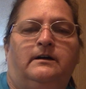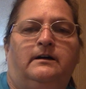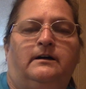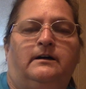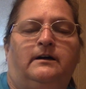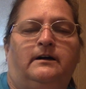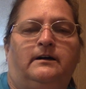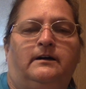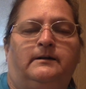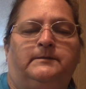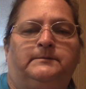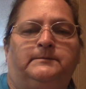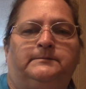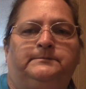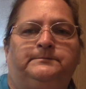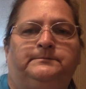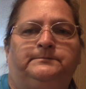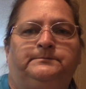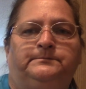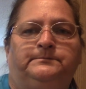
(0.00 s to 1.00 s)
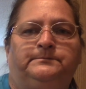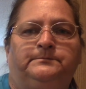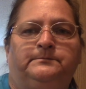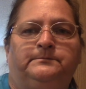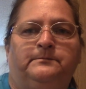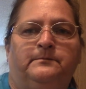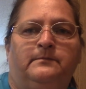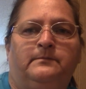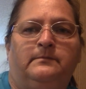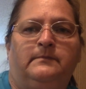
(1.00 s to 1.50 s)
Um,
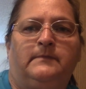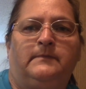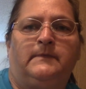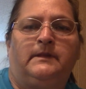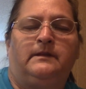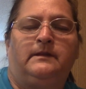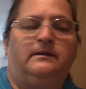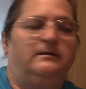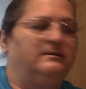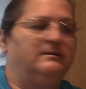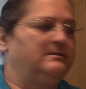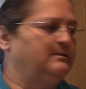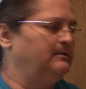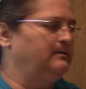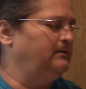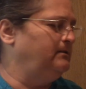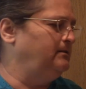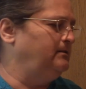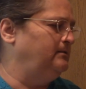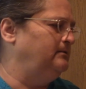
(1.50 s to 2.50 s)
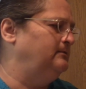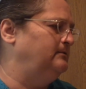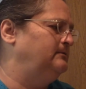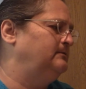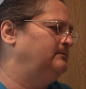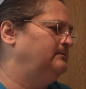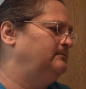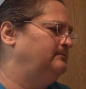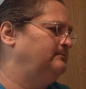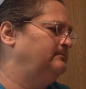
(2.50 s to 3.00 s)
so,
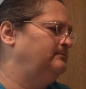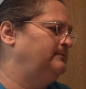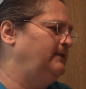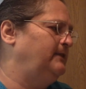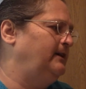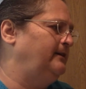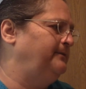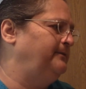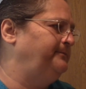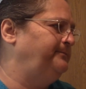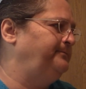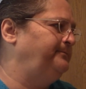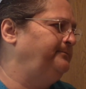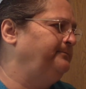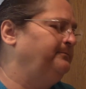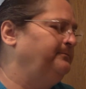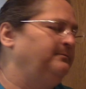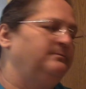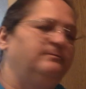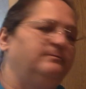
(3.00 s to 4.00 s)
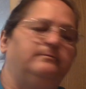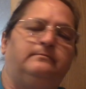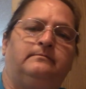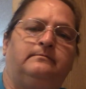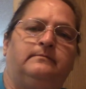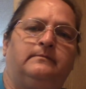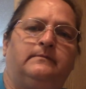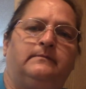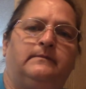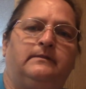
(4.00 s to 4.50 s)
yeah.
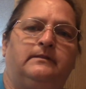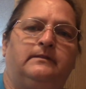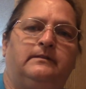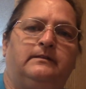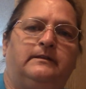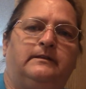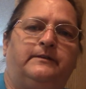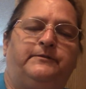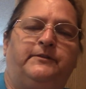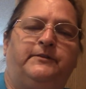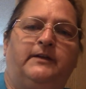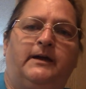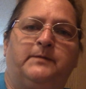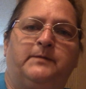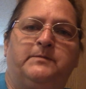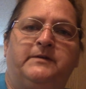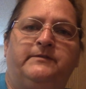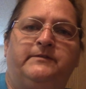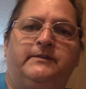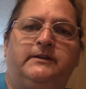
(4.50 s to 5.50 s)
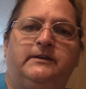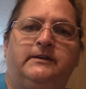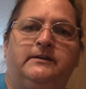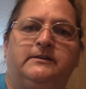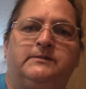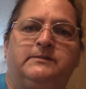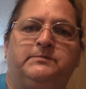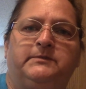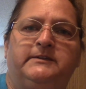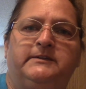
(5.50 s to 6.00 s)
If you like my
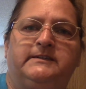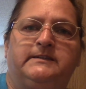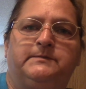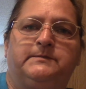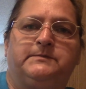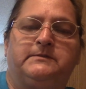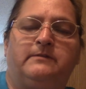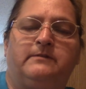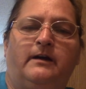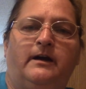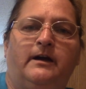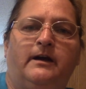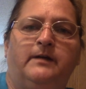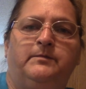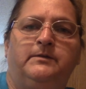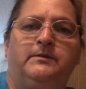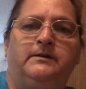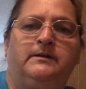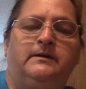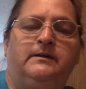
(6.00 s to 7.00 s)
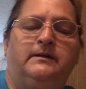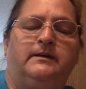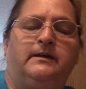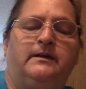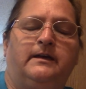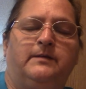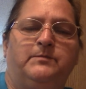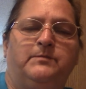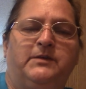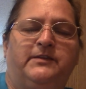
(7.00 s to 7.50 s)
videos, please subscribe.
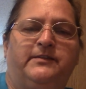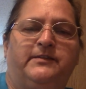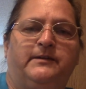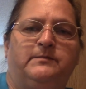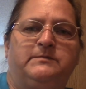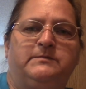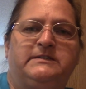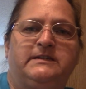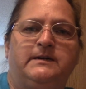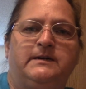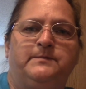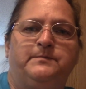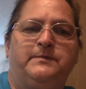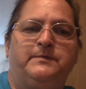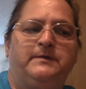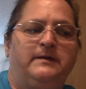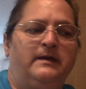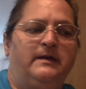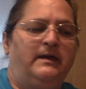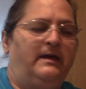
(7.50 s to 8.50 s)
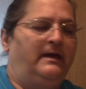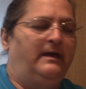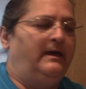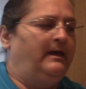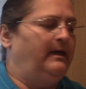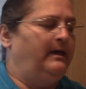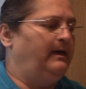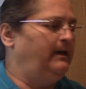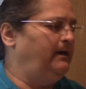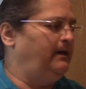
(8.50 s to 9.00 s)
Give me a thumbs up.
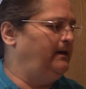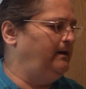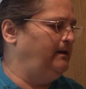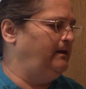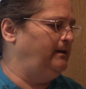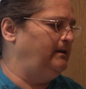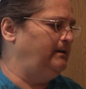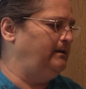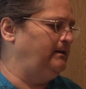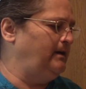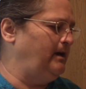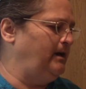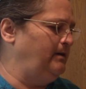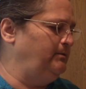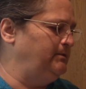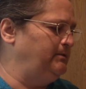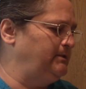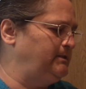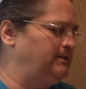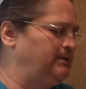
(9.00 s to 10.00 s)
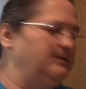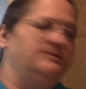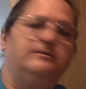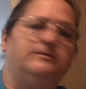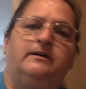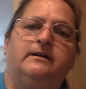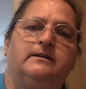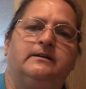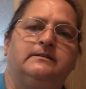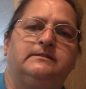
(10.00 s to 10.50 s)
And I will see you
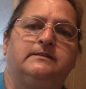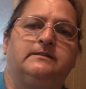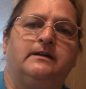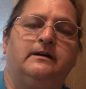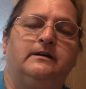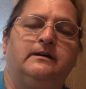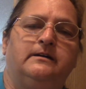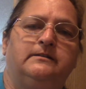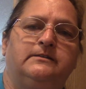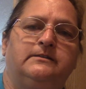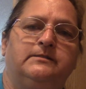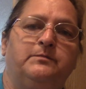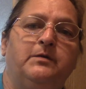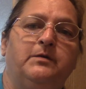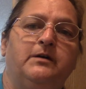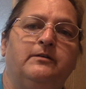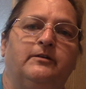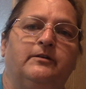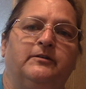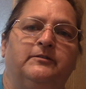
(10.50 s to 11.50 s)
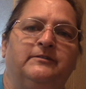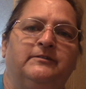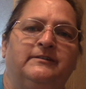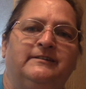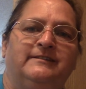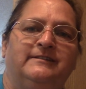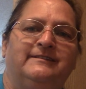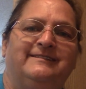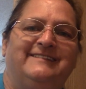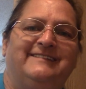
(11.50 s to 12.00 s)
guys uh, tomorrow.
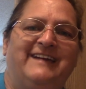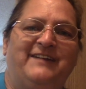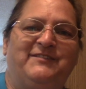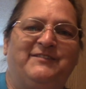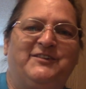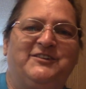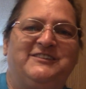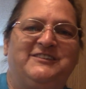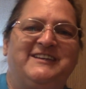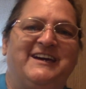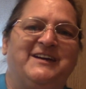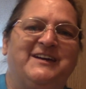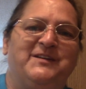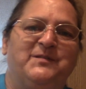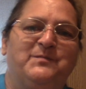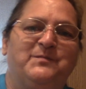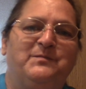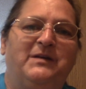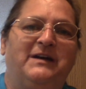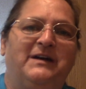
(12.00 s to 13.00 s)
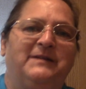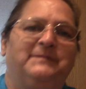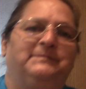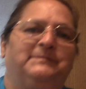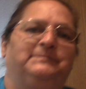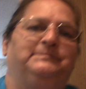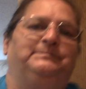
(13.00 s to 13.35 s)
Have a good day. Bye.